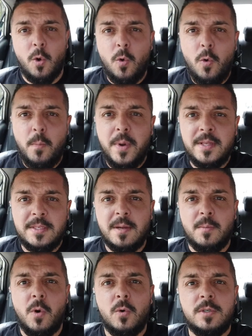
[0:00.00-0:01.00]
who bids
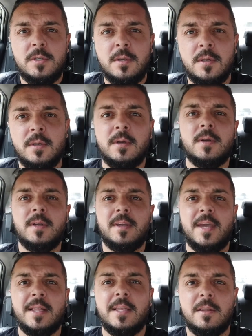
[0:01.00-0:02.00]
the most
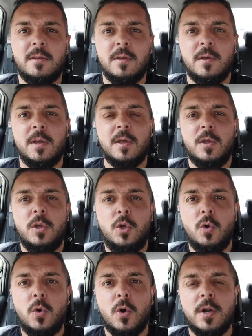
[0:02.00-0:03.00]
get it
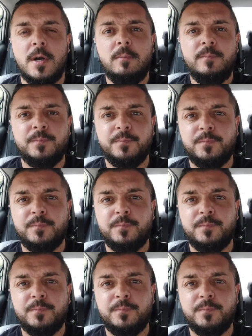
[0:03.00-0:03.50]
you gonna